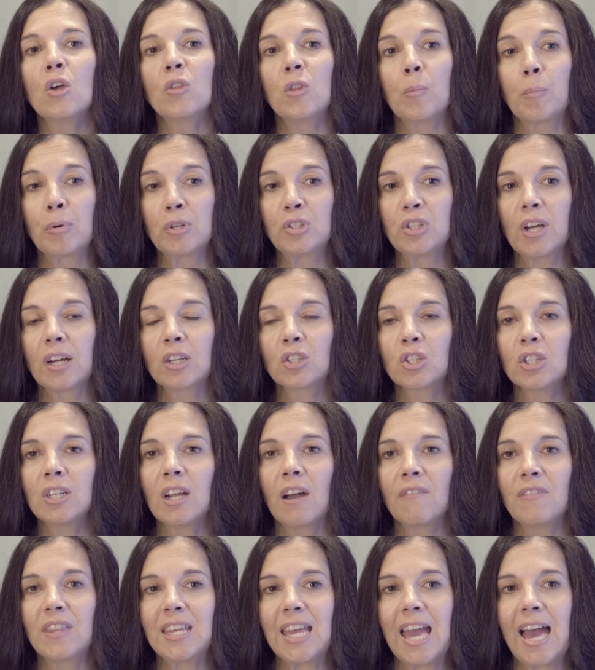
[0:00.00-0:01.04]
The production
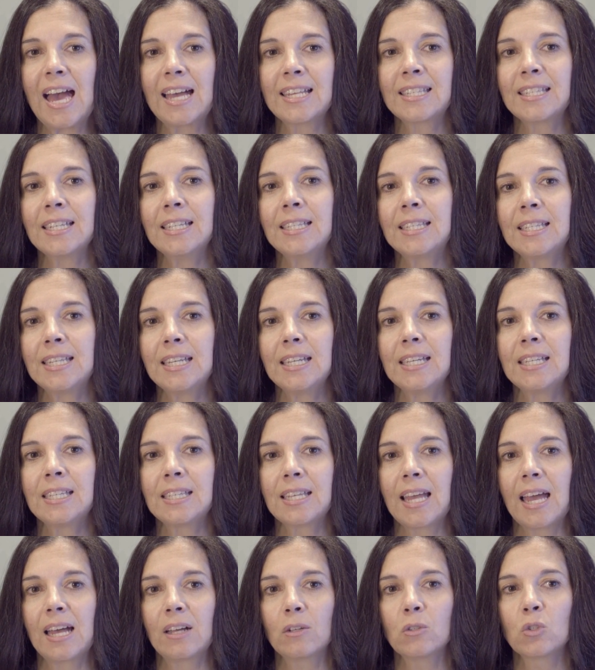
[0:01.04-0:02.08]
of the S and T
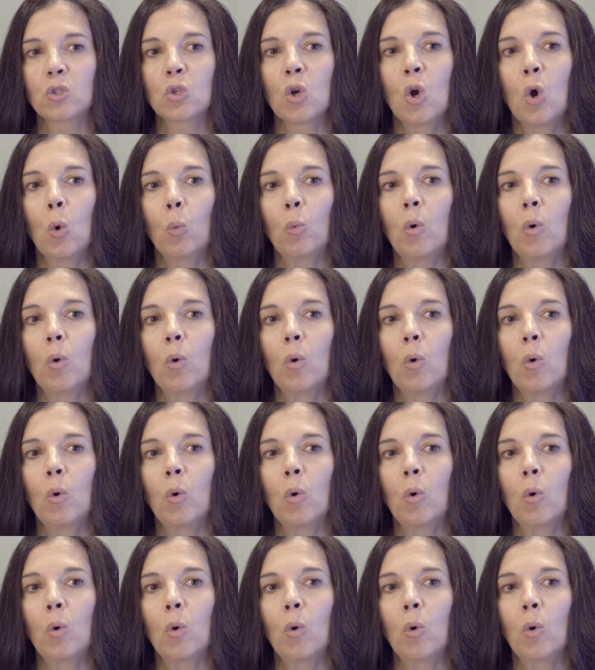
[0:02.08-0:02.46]
sounds